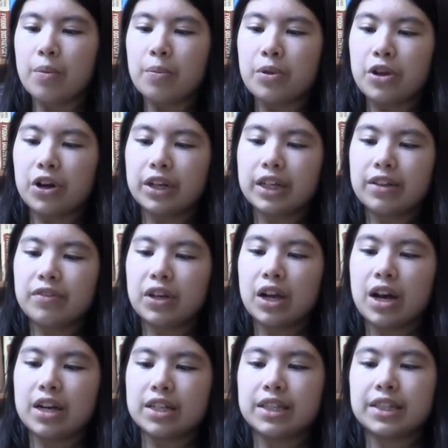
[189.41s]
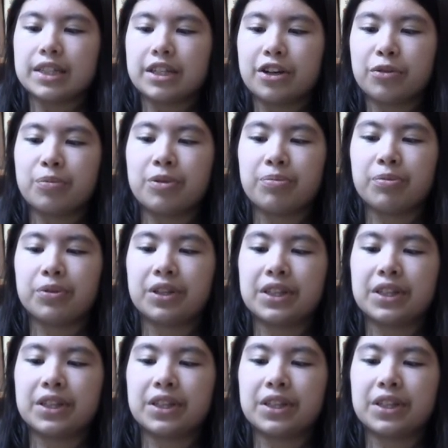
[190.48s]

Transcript: Beyond giving us, young people,